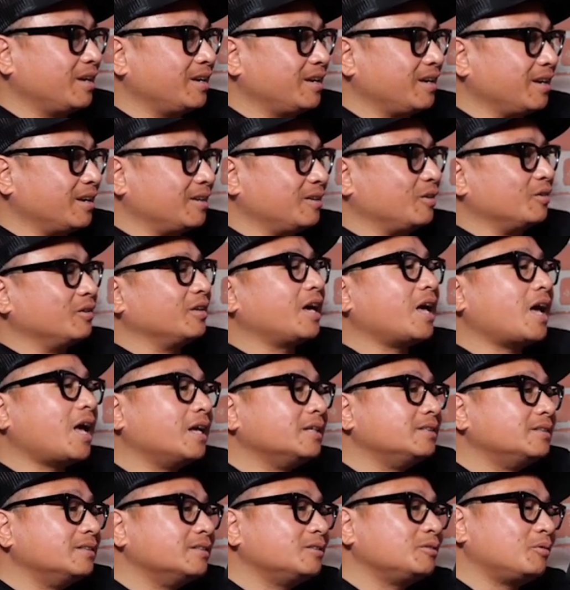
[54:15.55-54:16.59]
I gotta go,
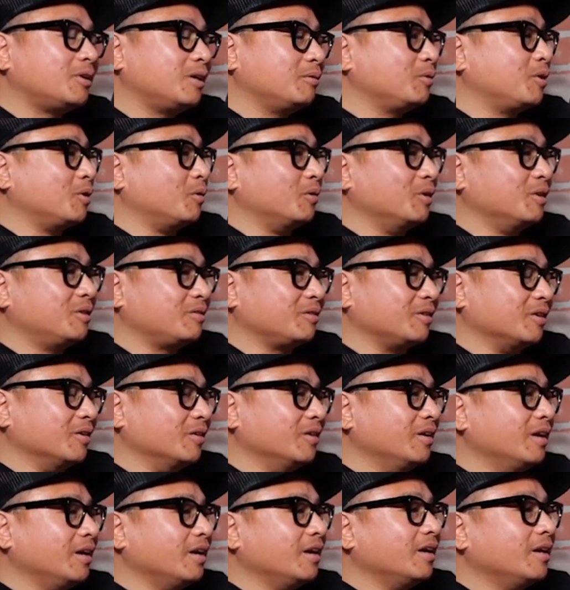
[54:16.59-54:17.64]
guys, this is what I'm going through.
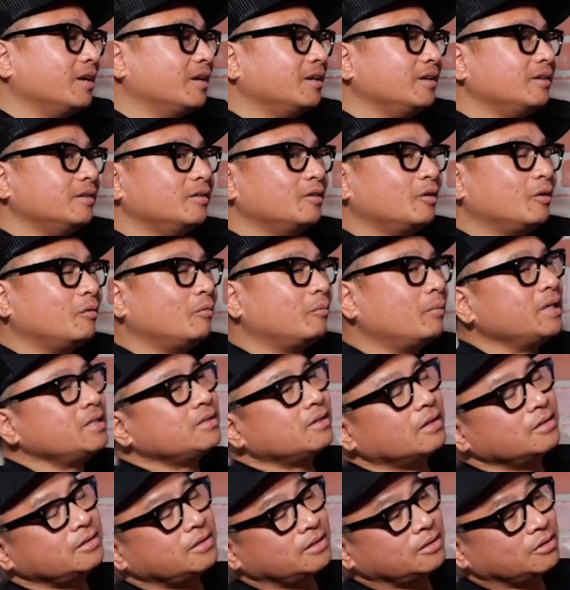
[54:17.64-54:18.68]
You know, my
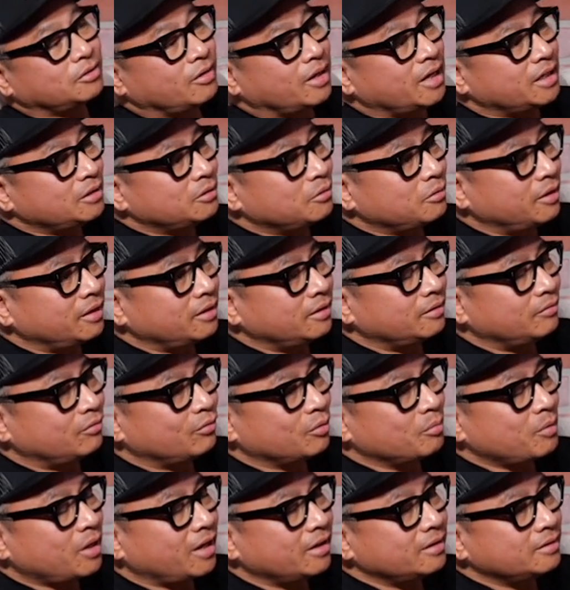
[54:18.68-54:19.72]
son just graduated
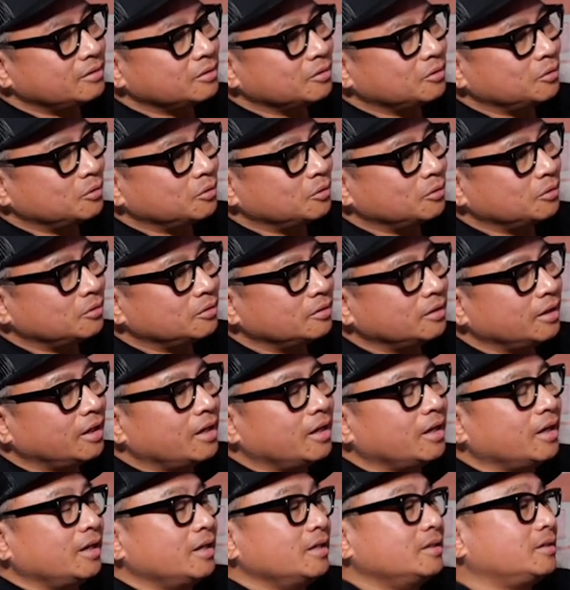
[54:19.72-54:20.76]
from high school.
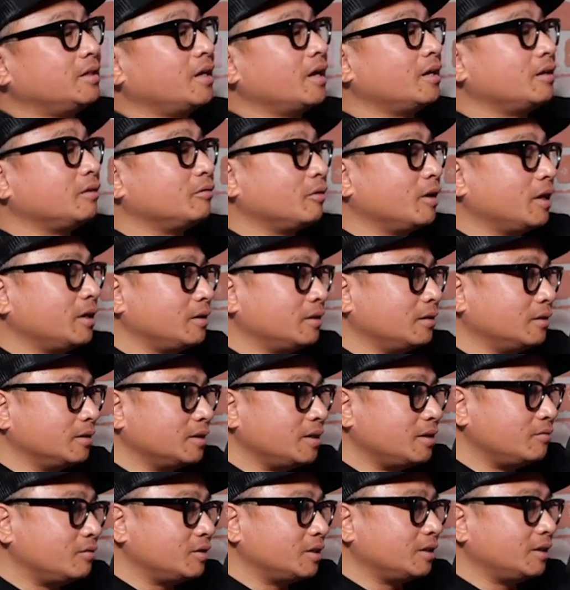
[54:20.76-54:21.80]
He's getting ready to
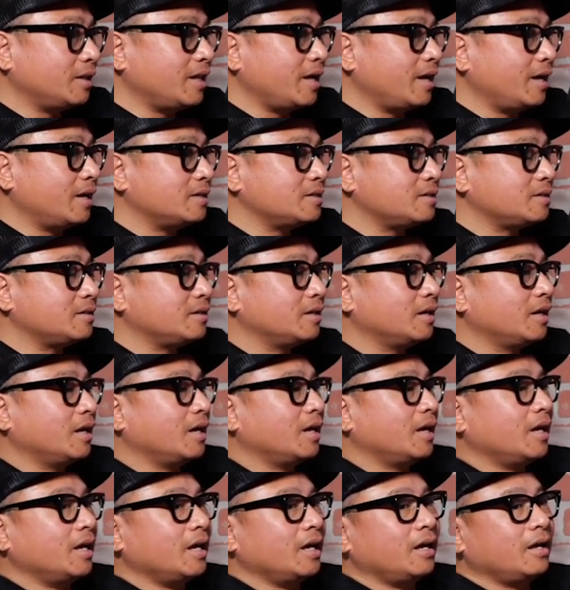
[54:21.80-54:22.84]
leave the nest.
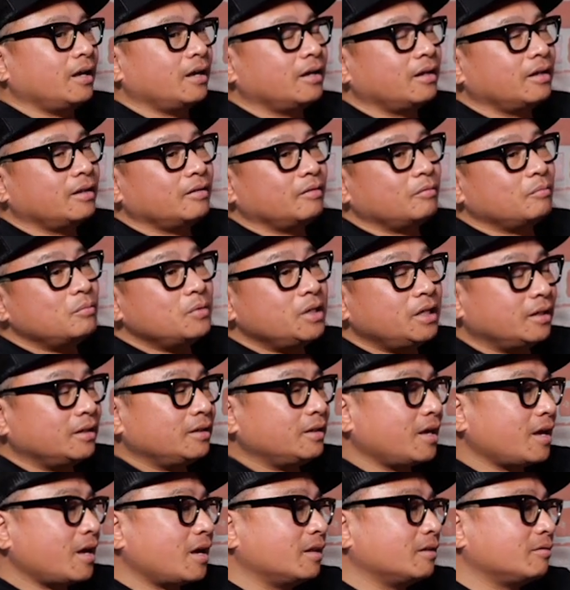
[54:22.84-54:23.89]
And me and
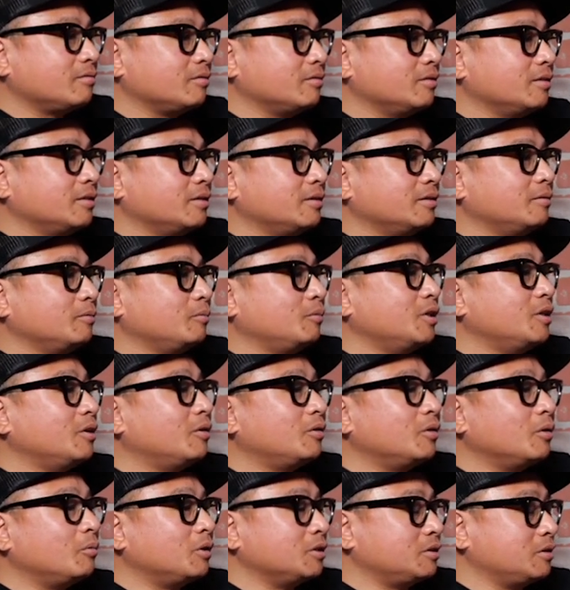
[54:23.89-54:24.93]
Catherine, we don't
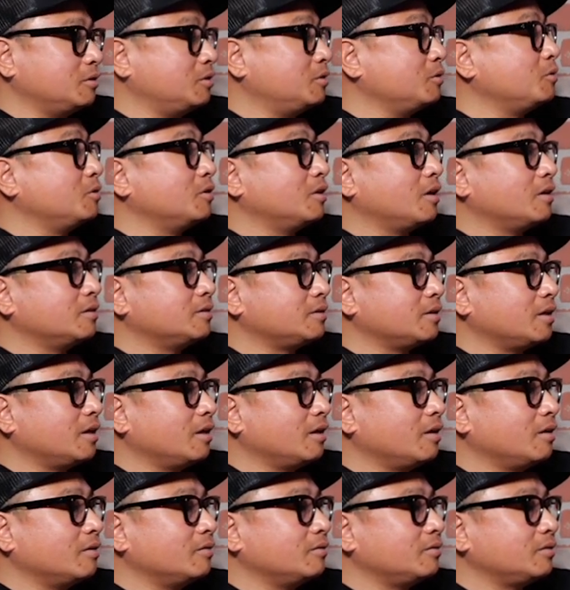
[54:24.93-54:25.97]
know what to do with
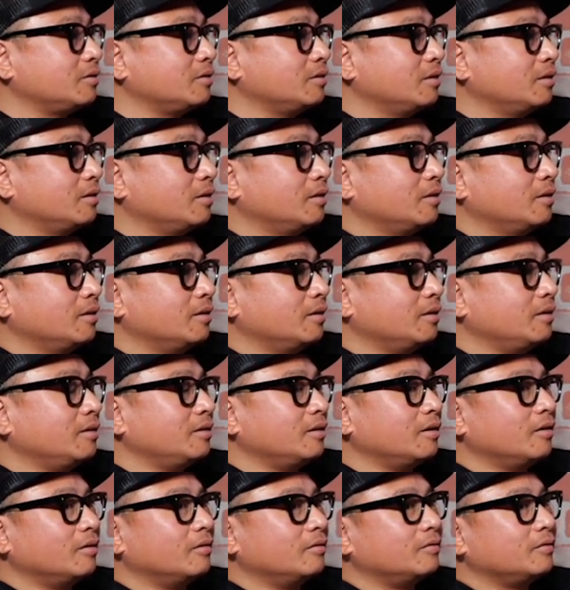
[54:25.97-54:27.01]
ourselves, you
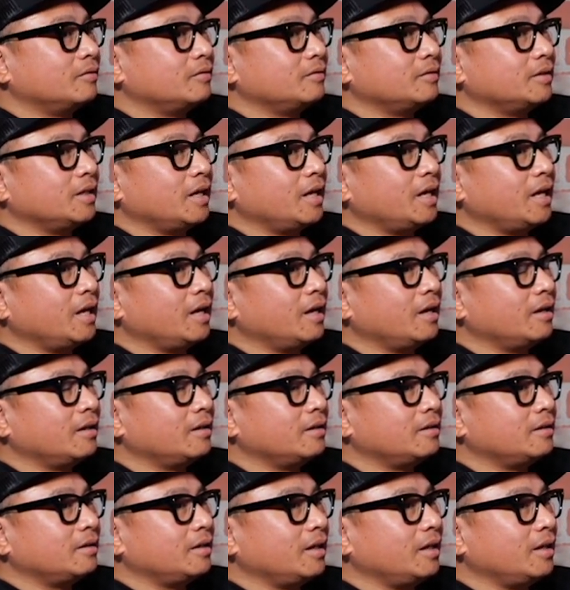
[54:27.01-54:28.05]
know.
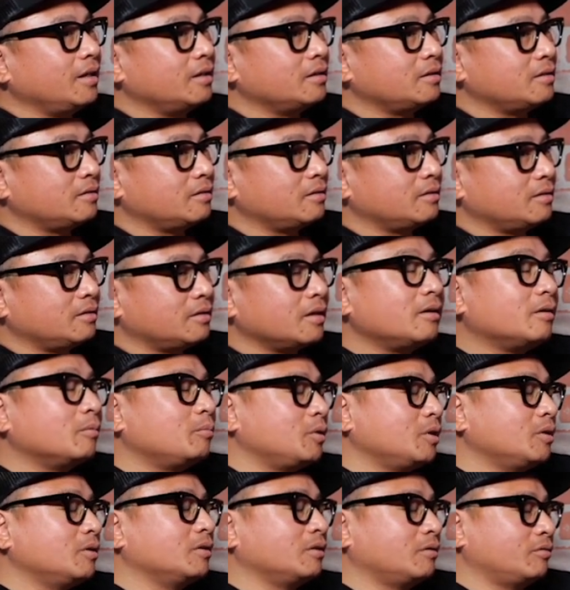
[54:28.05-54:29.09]
And it's
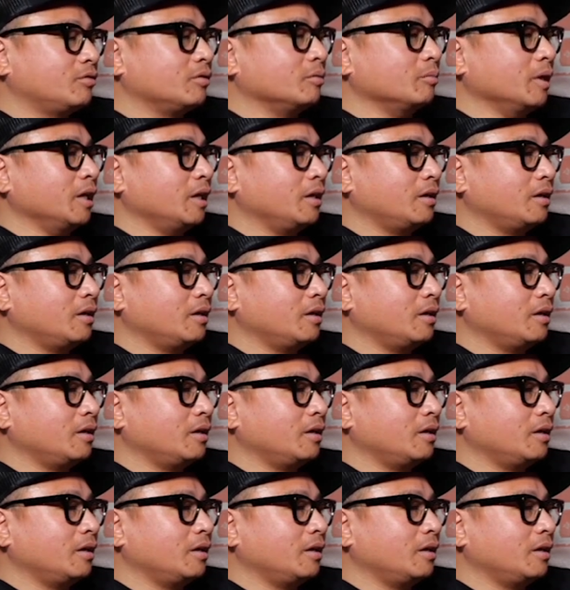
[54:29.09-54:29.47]
therapeutic for me.